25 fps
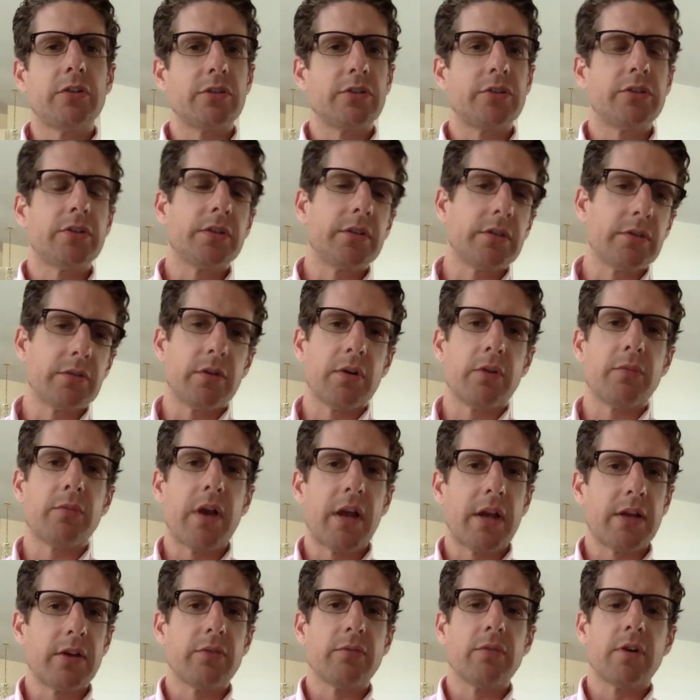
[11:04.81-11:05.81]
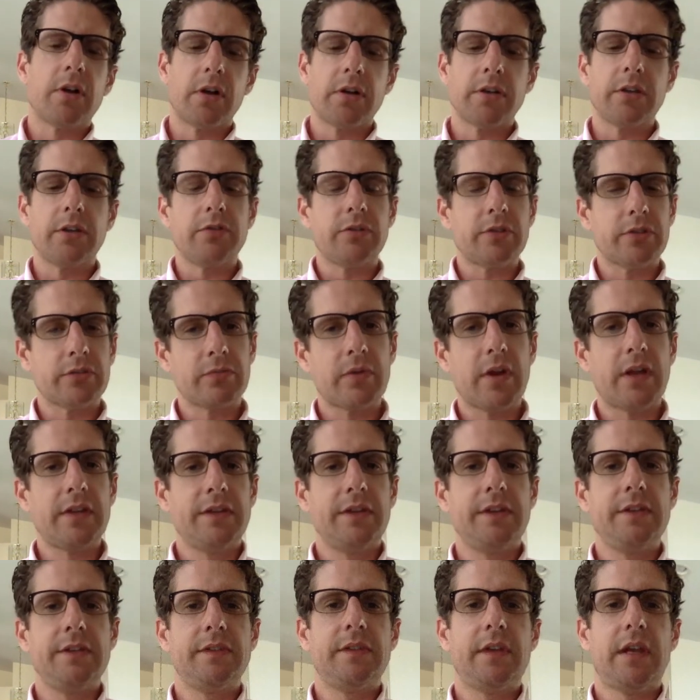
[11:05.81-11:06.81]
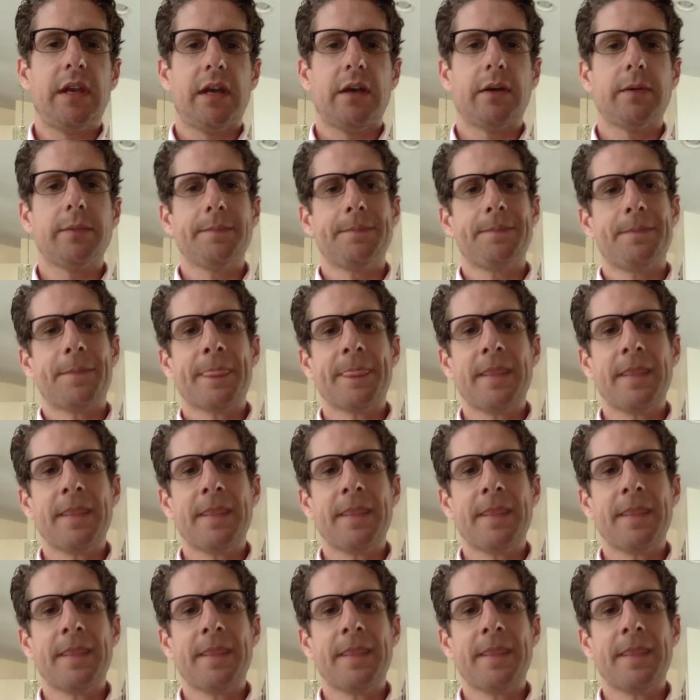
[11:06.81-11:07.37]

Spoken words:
or shouldn't or a right or wrong. You just write these down.